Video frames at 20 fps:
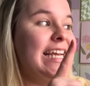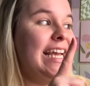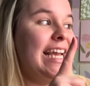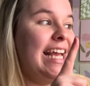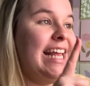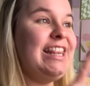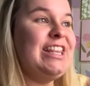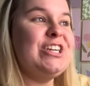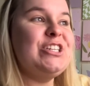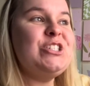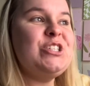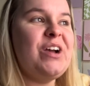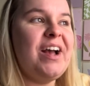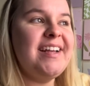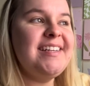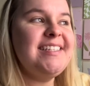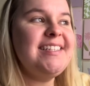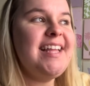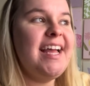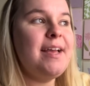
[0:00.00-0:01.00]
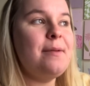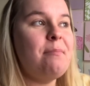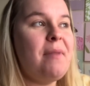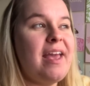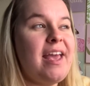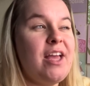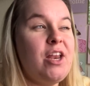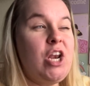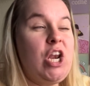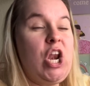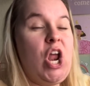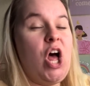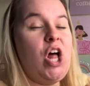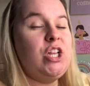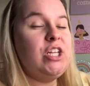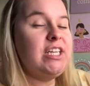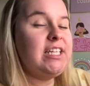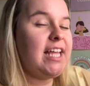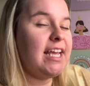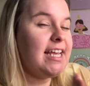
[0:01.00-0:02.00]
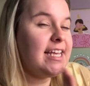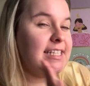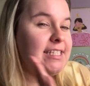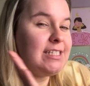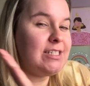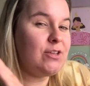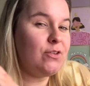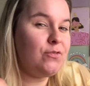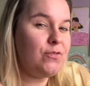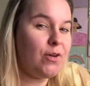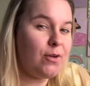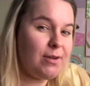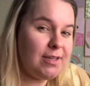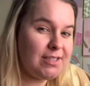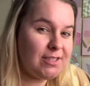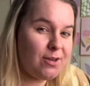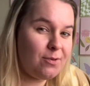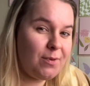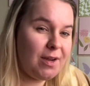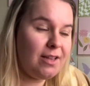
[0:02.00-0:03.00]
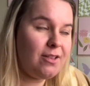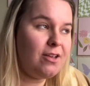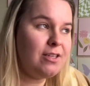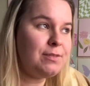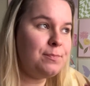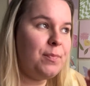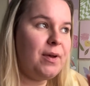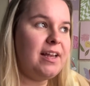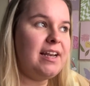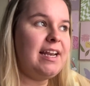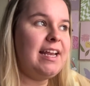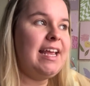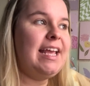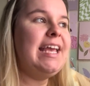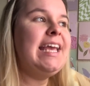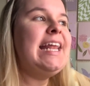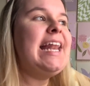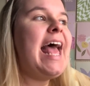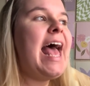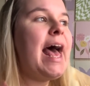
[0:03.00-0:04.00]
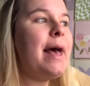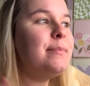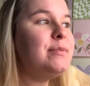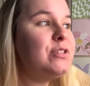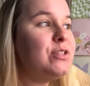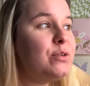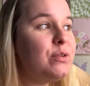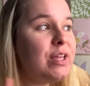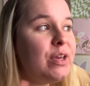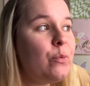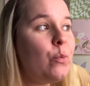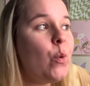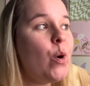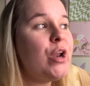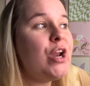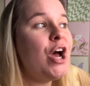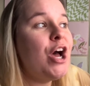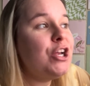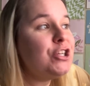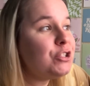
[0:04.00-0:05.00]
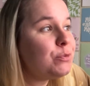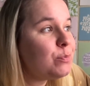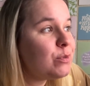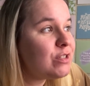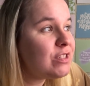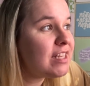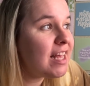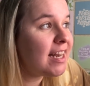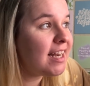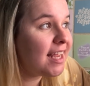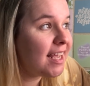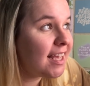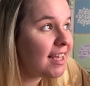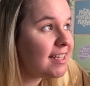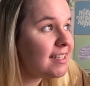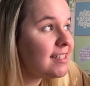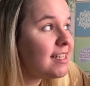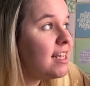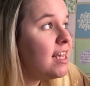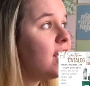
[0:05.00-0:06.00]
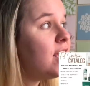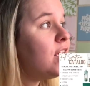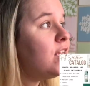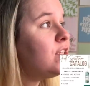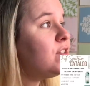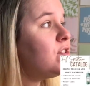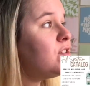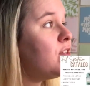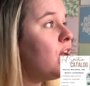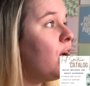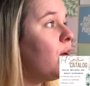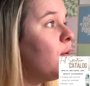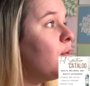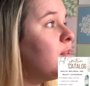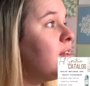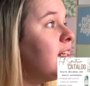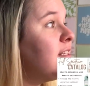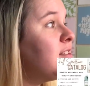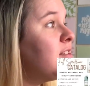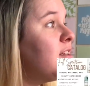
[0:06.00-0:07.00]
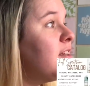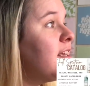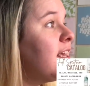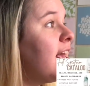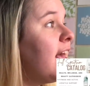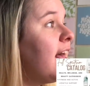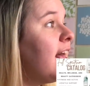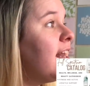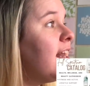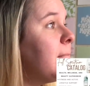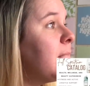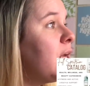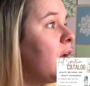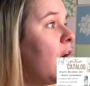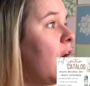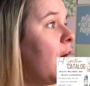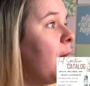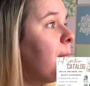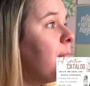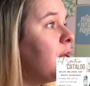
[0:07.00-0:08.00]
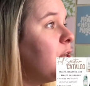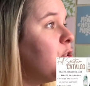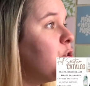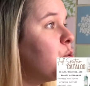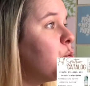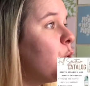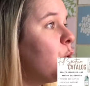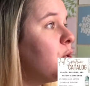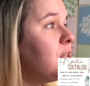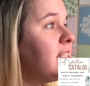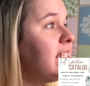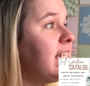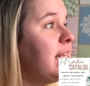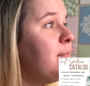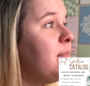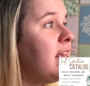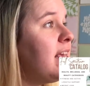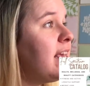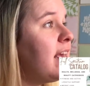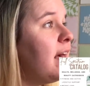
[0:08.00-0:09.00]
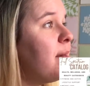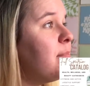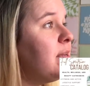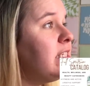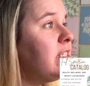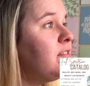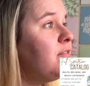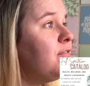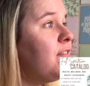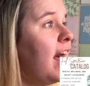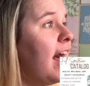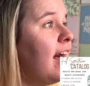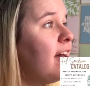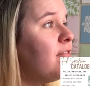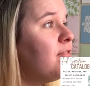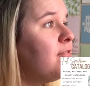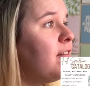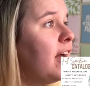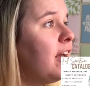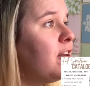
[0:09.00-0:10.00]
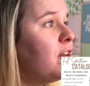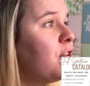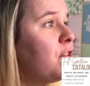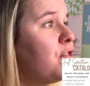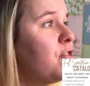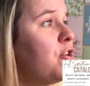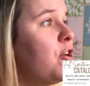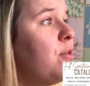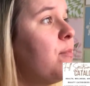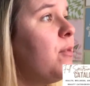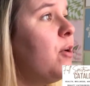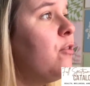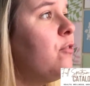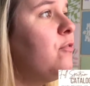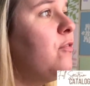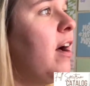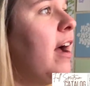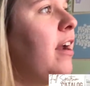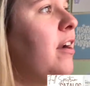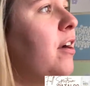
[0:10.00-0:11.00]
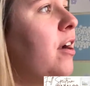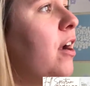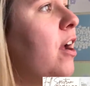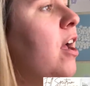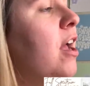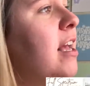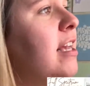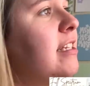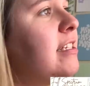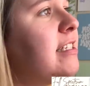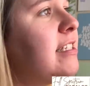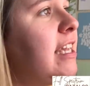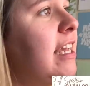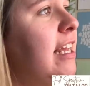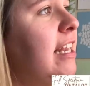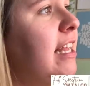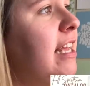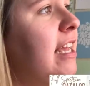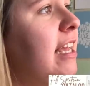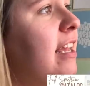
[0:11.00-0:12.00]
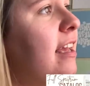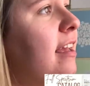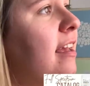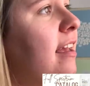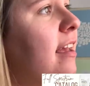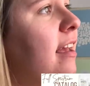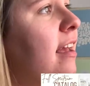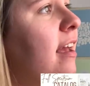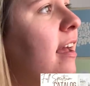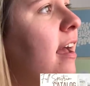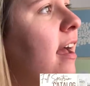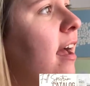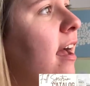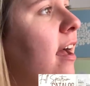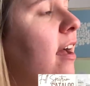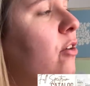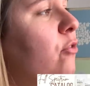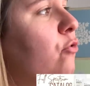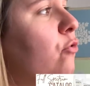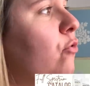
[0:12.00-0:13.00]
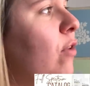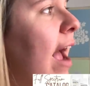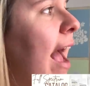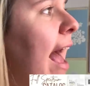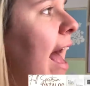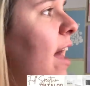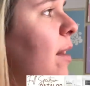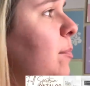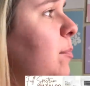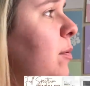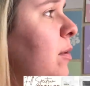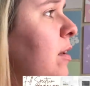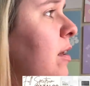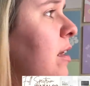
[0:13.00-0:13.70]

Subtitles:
they're trying to like make it not look like it's so focused on weight loss, but it absolutely 100% is. So let's look at carb control, slimming gummies, fat fighter, thermo fighter, skinny wrap,